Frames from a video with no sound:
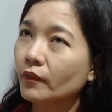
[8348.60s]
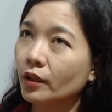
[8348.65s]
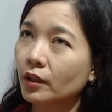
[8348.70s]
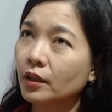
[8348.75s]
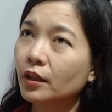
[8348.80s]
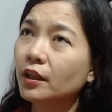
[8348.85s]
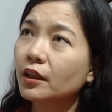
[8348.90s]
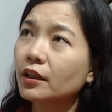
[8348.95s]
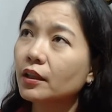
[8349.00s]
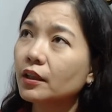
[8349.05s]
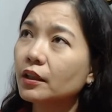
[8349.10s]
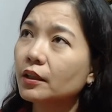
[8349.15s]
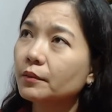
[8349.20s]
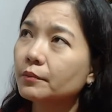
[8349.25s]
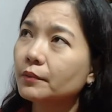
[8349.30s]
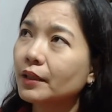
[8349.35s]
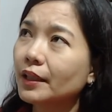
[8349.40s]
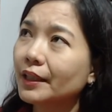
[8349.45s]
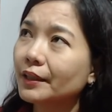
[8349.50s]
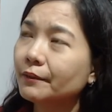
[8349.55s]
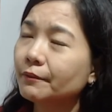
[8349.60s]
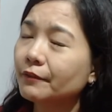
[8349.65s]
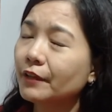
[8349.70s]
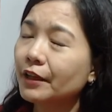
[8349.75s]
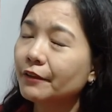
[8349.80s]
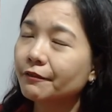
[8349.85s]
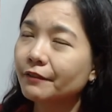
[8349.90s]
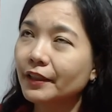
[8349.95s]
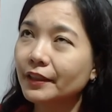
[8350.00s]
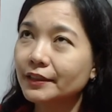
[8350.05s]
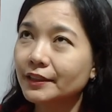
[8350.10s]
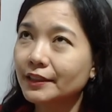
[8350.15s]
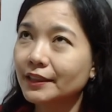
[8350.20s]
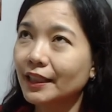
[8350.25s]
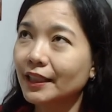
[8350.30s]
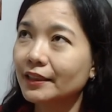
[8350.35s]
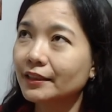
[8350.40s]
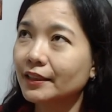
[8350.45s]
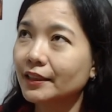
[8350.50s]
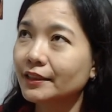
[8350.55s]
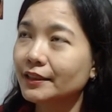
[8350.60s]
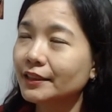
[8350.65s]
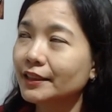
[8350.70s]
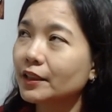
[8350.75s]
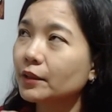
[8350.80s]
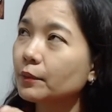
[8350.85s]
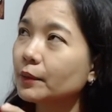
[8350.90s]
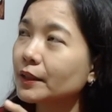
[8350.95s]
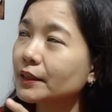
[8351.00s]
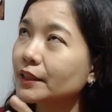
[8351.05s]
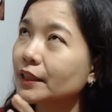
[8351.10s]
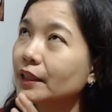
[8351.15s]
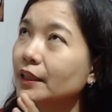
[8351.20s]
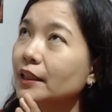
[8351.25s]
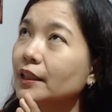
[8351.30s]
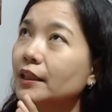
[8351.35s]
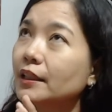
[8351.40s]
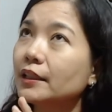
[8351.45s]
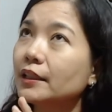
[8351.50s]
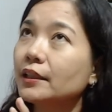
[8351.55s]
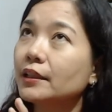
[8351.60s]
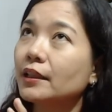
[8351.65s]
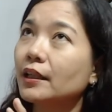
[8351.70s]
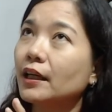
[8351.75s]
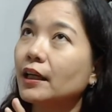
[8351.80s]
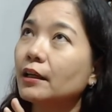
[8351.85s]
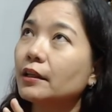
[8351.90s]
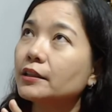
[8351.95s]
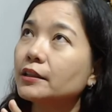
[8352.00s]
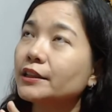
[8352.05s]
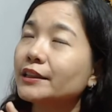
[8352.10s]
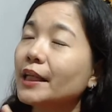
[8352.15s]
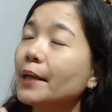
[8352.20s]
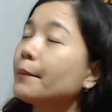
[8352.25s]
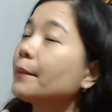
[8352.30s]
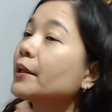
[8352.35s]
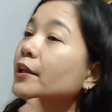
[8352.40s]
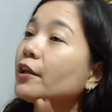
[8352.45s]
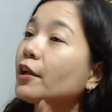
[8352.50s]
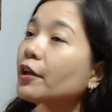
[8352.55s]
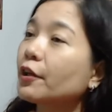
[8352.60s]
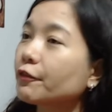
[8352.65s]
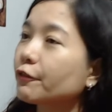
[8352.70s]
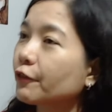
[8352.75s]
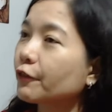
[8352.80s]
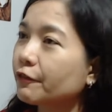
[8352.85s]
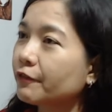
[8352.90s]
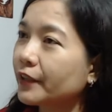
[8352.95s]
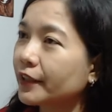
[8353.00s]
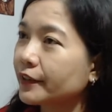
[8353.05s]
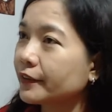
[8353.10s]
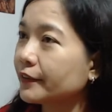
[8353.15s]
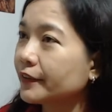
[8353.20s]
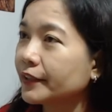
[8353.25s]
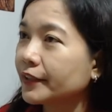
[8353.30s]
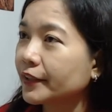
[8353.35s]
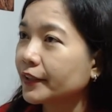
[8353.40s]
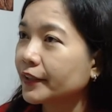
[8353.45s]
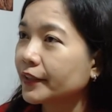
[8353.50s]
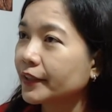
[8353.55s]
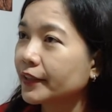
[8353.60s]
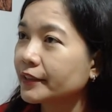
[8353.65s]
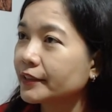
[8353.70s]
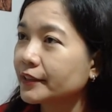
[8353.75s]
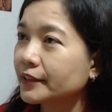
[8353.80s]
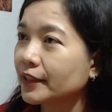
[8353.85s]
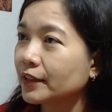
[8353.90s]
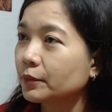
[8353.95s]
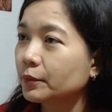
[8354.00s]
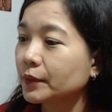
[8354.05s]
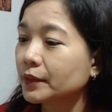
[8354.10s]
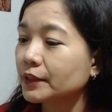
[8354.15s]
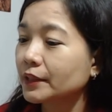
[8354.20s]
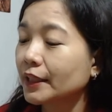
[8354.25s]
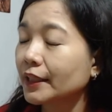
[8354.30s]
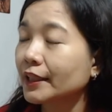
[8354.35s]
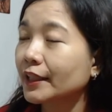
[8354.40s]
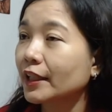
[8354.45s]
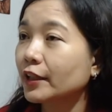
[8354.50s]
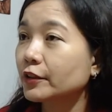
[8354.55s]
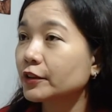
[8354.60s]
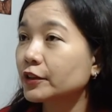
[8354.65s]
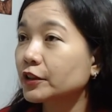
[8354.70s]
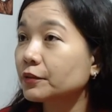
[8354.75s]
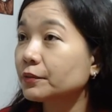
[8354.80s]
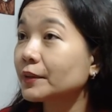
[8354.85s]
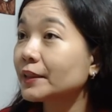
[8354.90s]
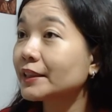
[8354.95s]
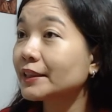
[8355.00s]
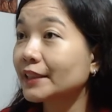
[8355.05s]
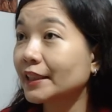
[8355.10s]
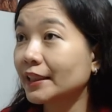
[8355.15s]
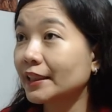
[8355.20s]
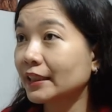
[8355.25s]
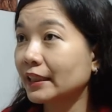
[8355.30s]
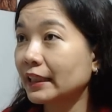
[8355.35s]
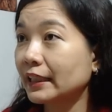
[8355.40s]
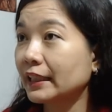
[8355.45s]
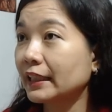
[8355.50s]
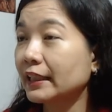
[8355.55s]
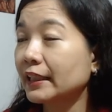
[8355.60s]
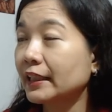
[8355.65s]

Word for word: Yeah. Um, I I felt sad because there was a a seminar for veterinarians that was announced recently.